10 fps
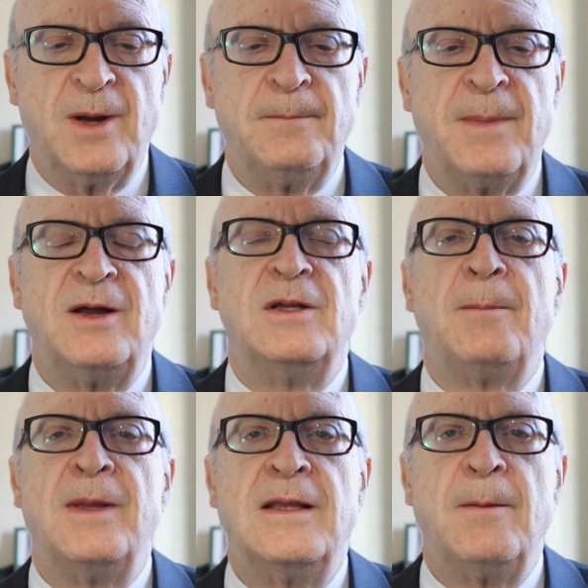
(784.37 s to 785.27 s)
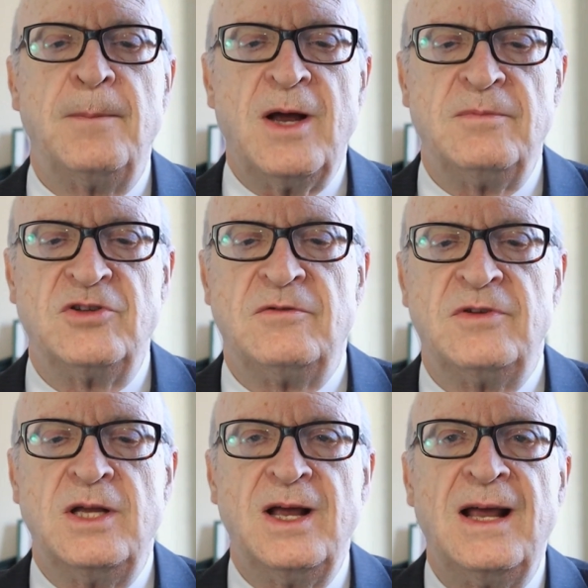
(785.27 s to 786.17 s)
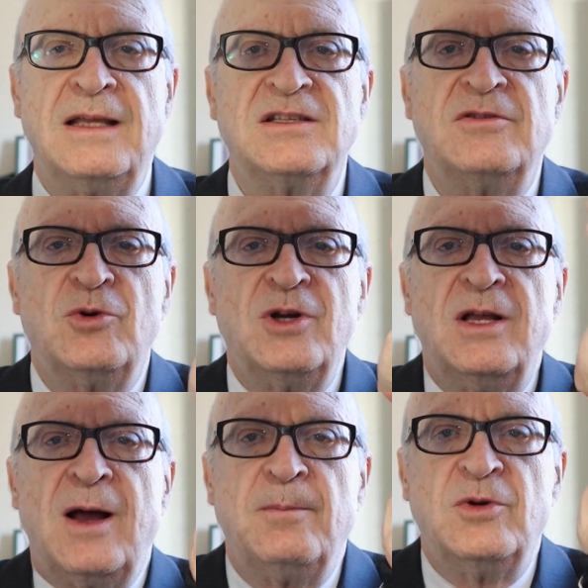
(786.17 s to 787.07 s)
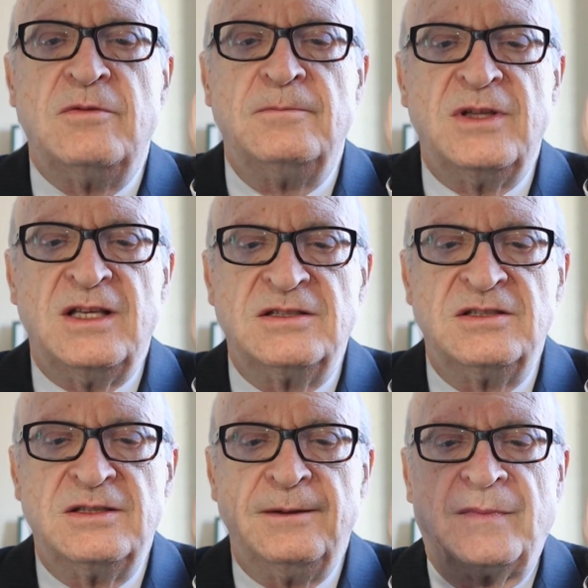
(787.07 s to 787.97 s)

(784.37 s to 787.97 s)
up by rubbing the palms of your hands for a couple of minutes.